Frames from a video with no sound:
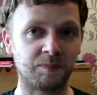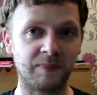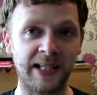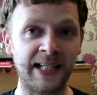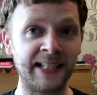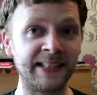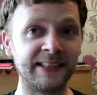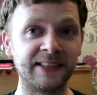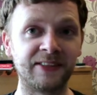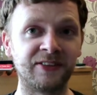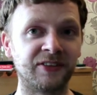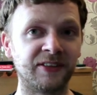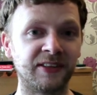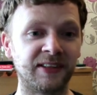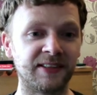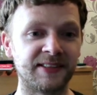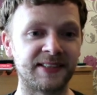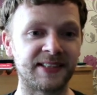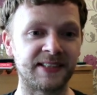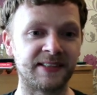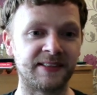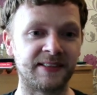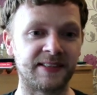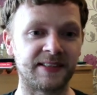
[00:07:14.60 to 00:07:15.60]
any
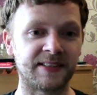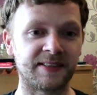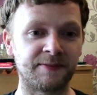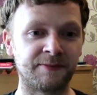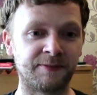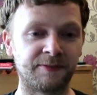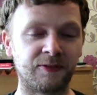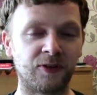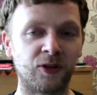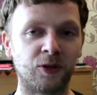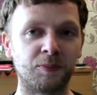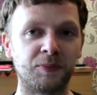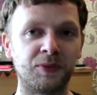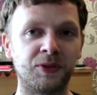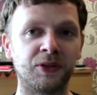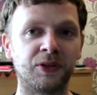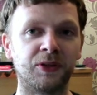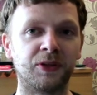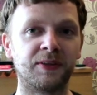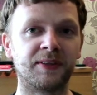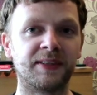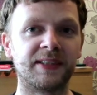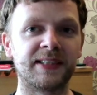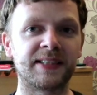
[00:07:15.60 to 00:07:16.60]
Chrolizians from
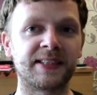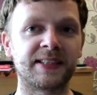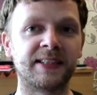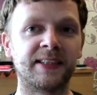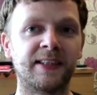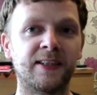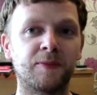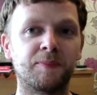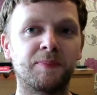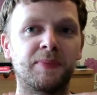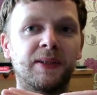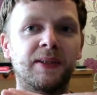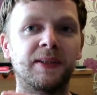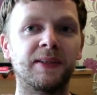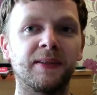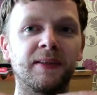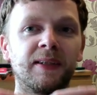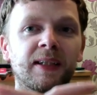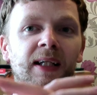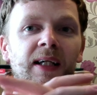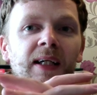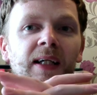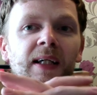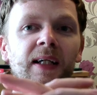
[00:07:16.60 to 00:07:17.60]
your discard pile,
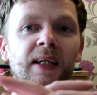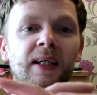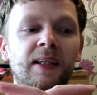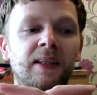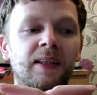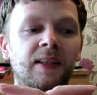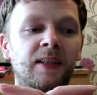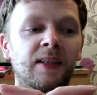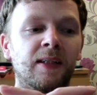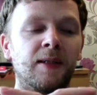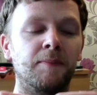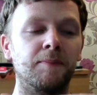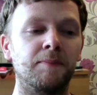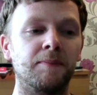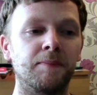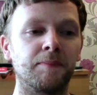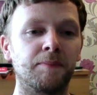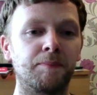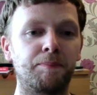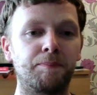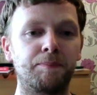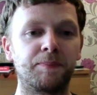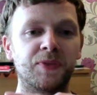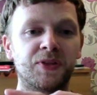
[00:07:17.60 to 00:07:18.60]

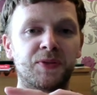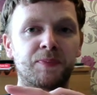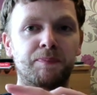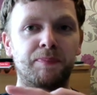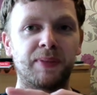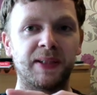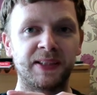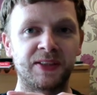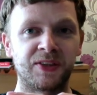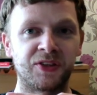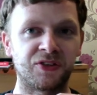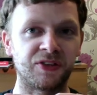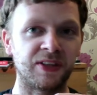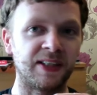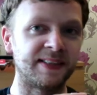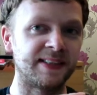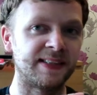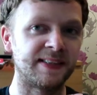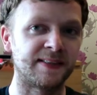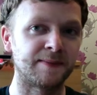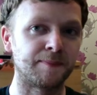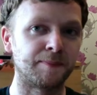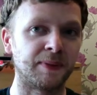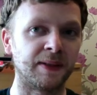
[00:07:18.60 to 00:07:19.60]
just back straight
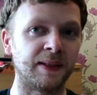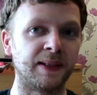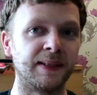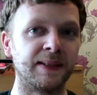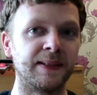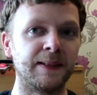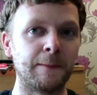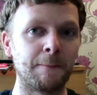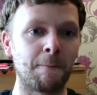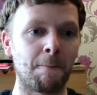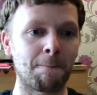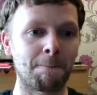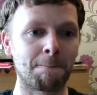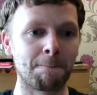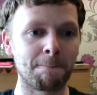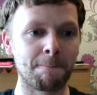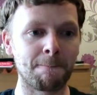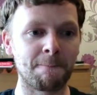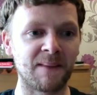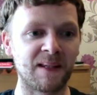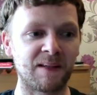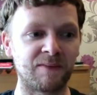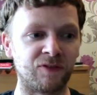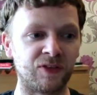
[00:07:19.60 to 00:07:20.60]
into play.
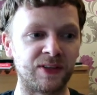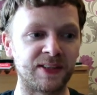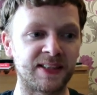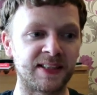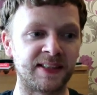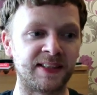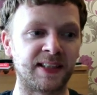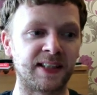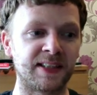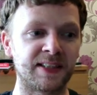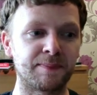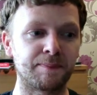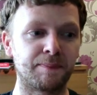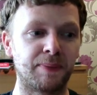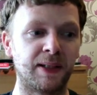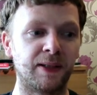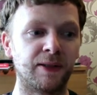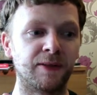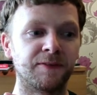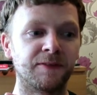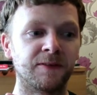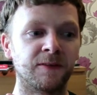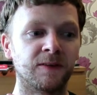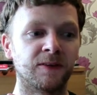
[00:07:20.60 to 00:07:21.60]
There's a nice
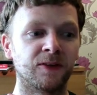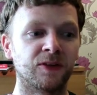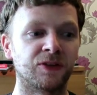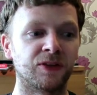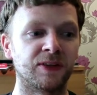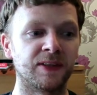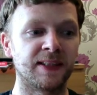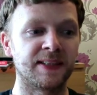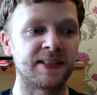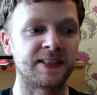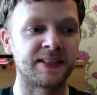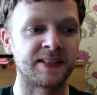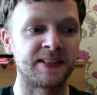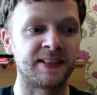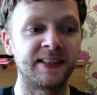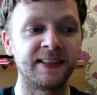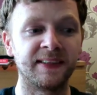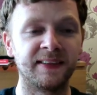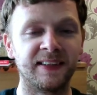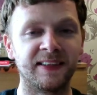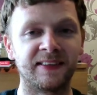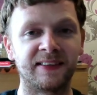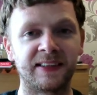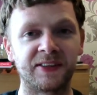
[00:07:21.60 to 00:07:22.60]
powerful Chrolizian
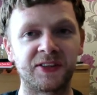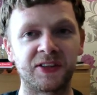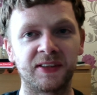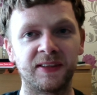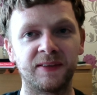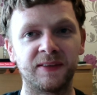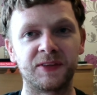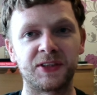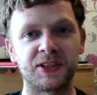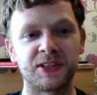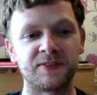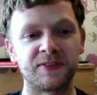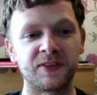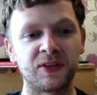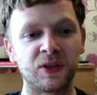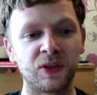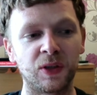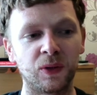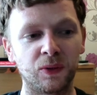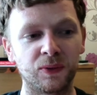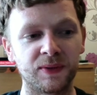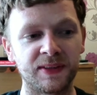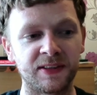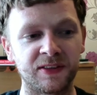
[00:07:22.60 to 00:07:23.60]
in here actually, which is the
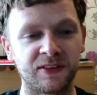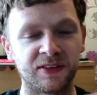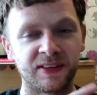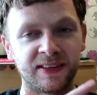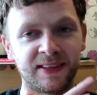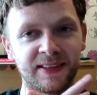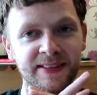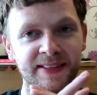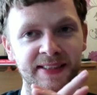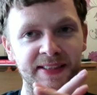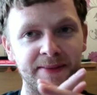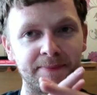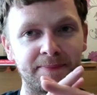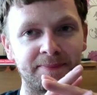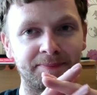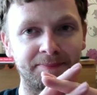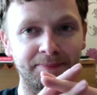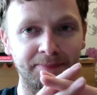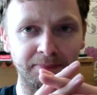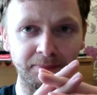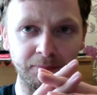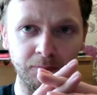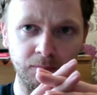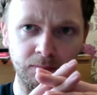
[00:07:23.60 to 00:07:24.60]
golden Chrolizian.
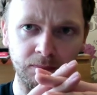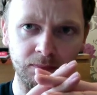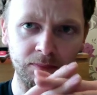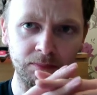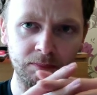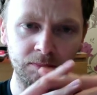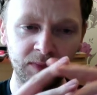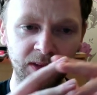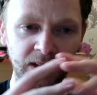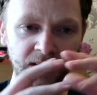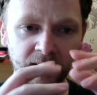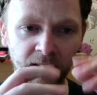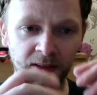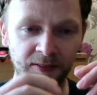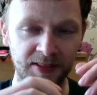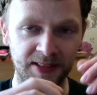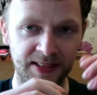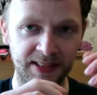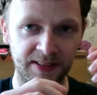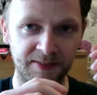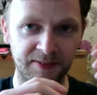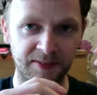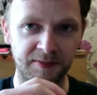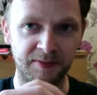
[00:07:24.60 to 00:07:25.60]

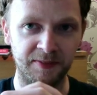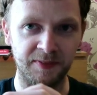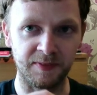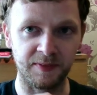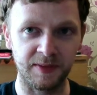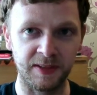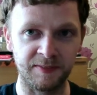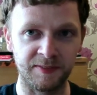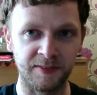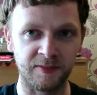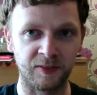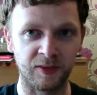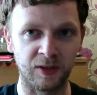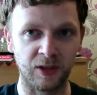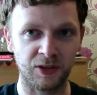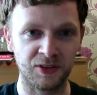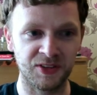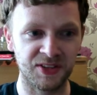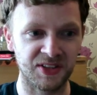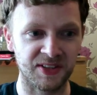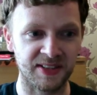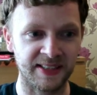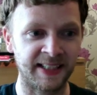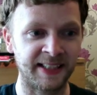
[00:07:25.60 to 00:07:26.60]
Obviously if you've
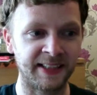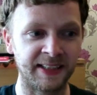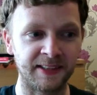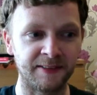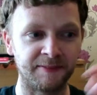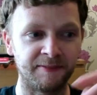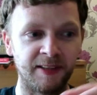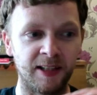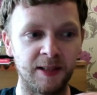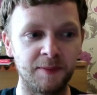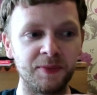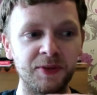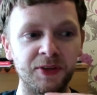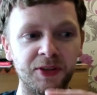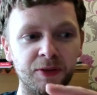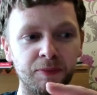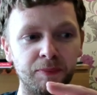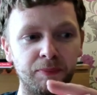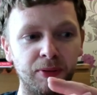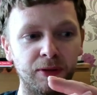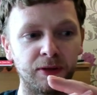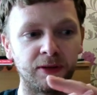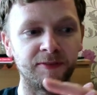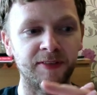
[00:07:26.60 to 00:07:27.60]
lost any of them you
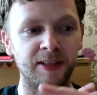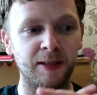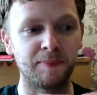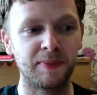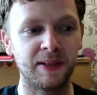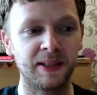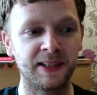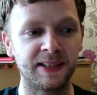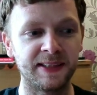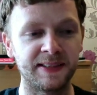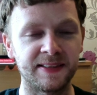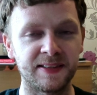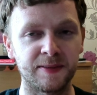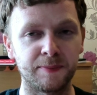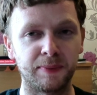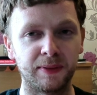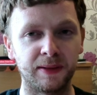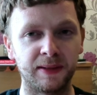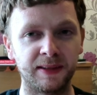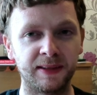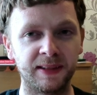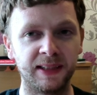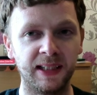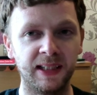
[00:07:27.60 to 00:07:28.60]
can pull that back into
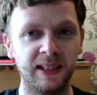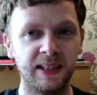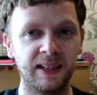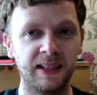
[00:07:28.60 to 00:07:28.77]
play.